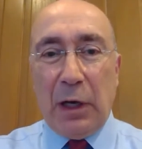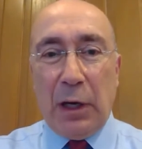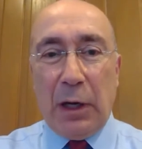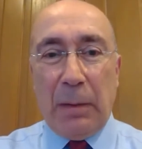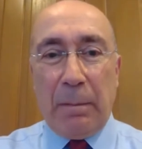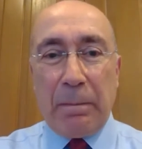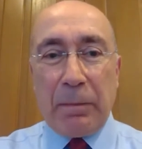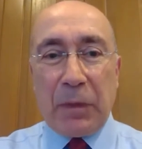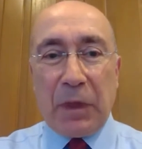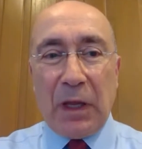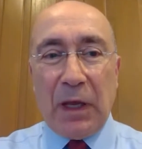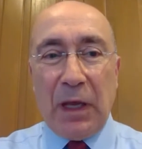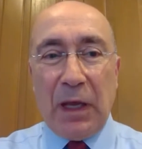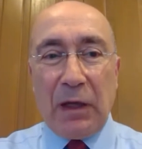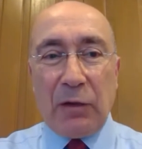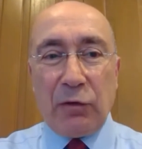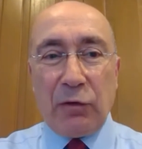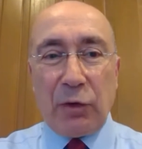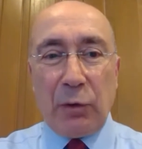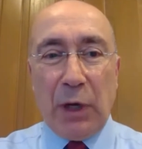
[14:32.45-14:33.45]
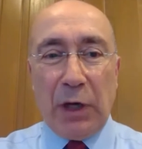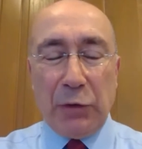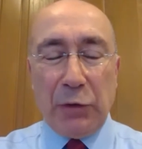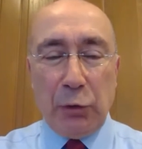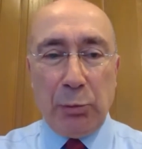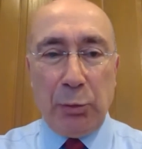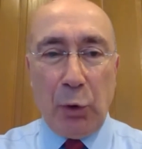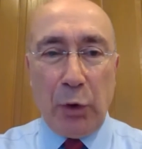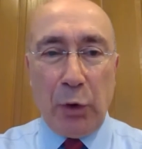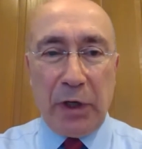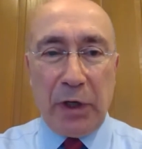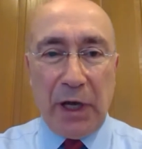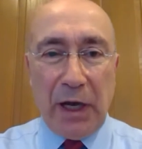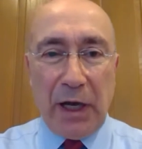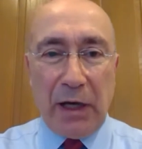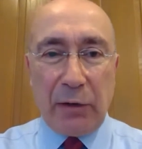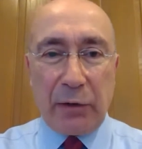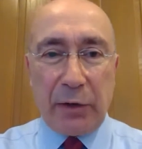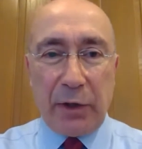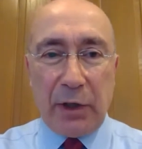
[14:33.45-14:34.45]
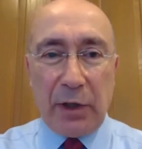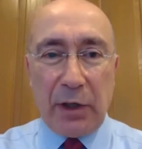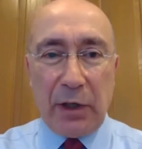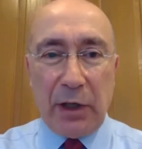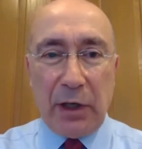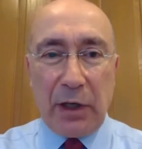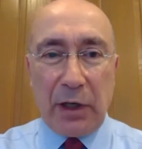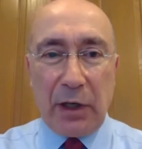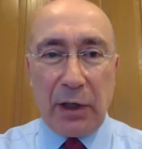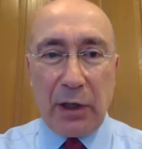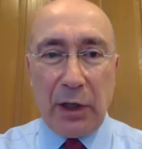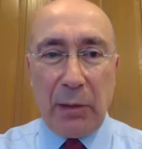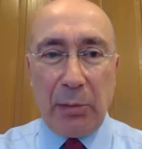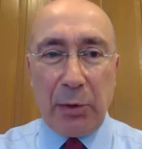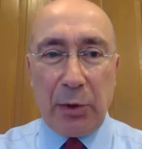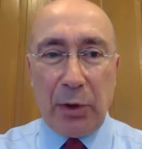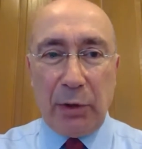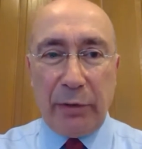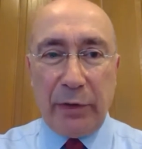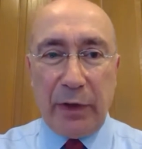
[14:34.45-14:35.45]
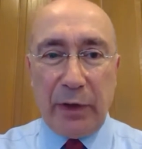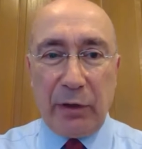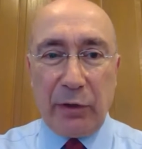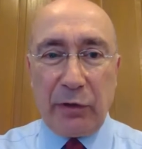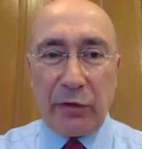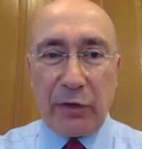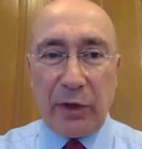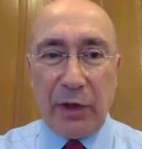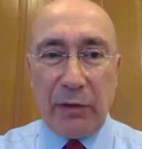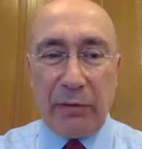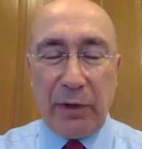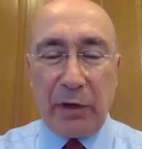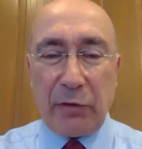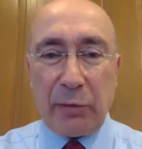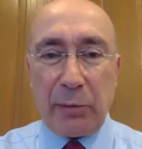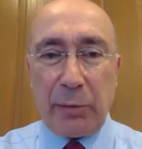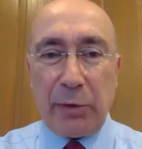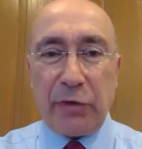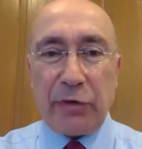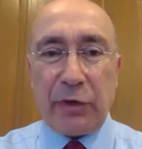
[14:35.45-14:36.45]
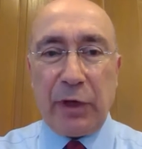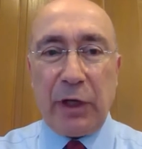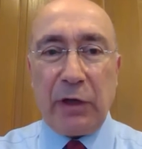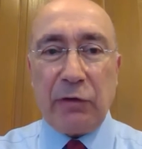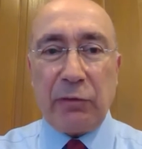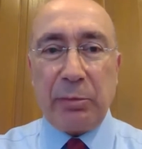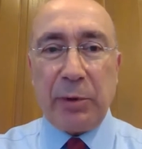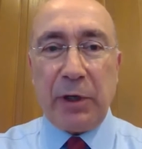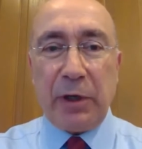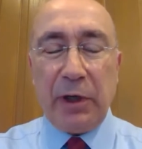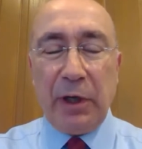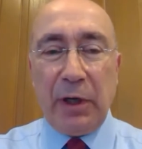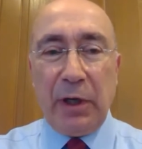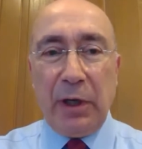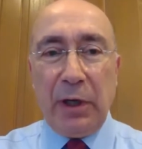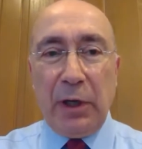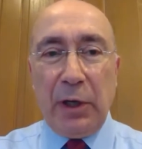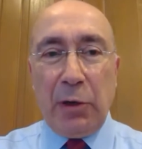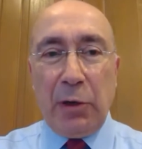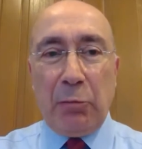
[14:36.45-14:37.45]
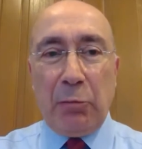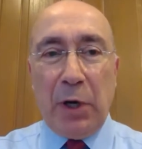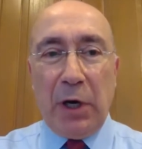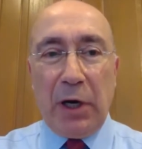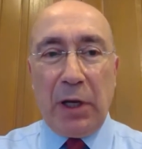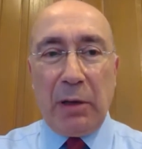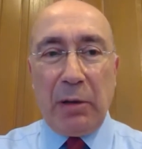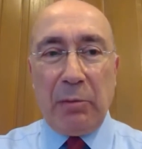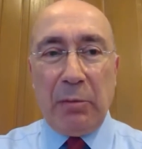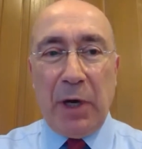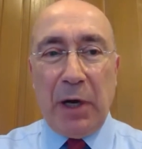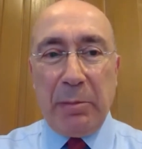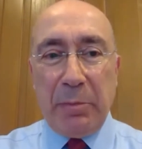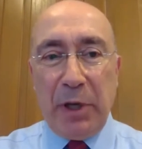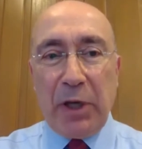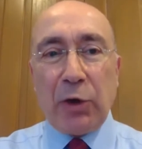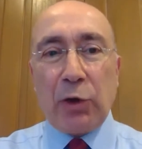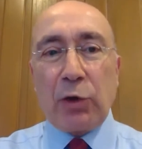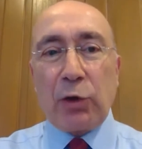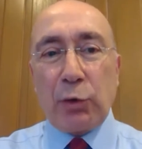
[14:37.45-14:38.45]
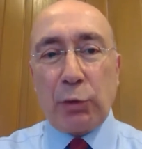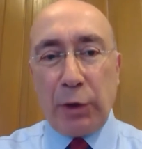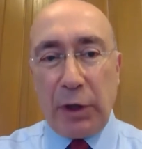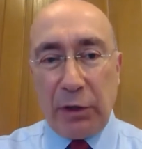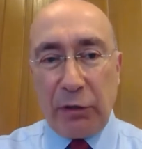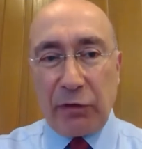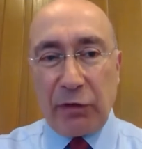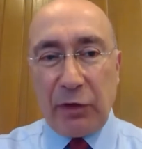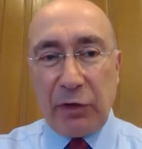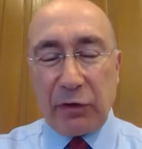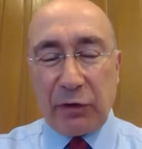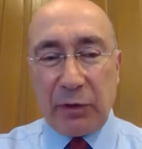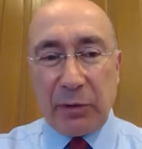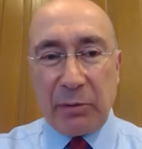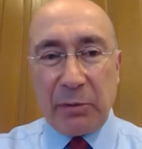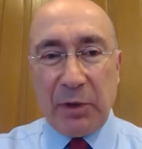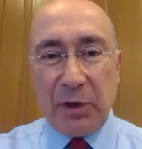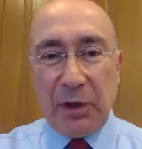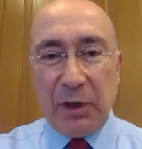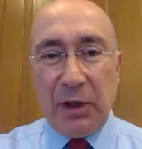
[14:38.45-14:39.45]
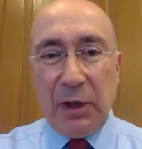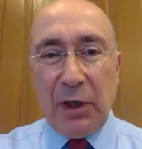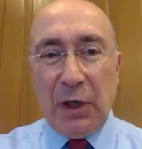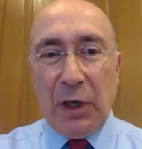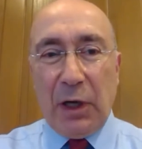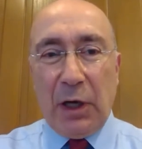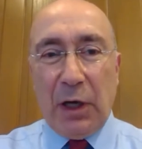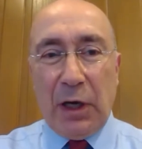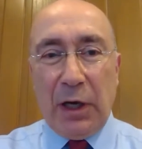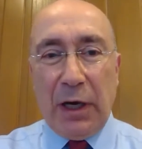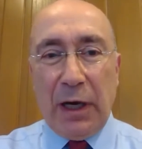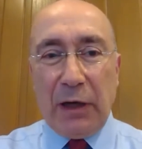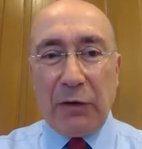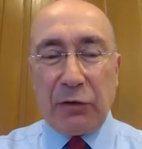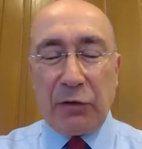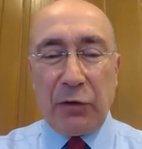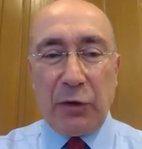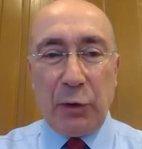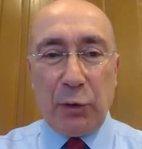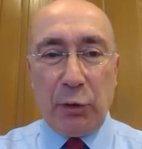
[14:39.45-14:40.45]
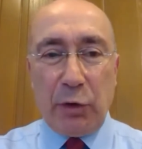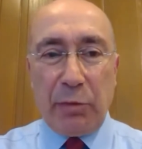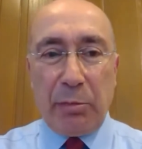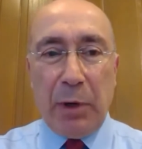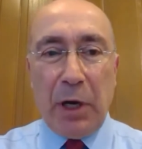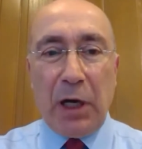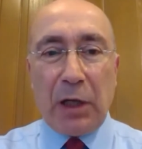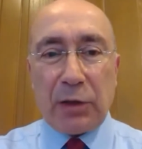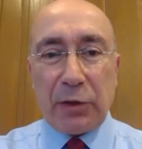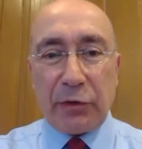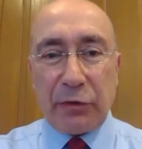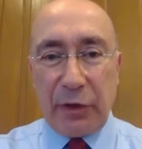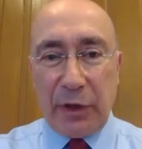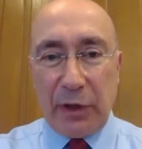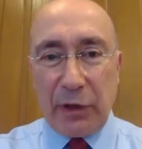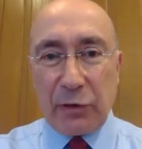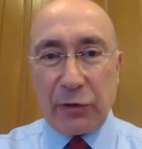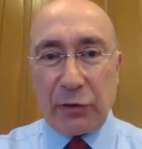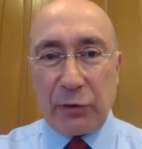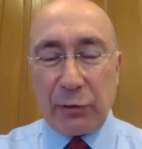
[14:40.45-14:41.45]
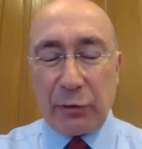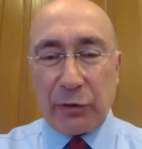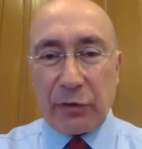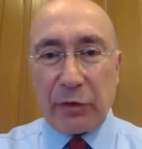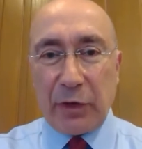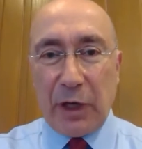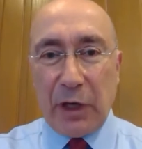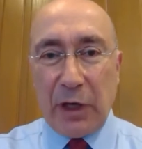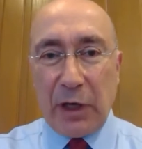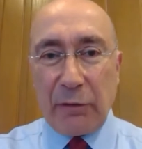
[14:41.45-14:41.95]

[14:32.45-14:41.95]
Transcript: Um, and so I do point out uh, a couple of his investment mistakes, but my my bigger criticism uh, has to do with policy issues.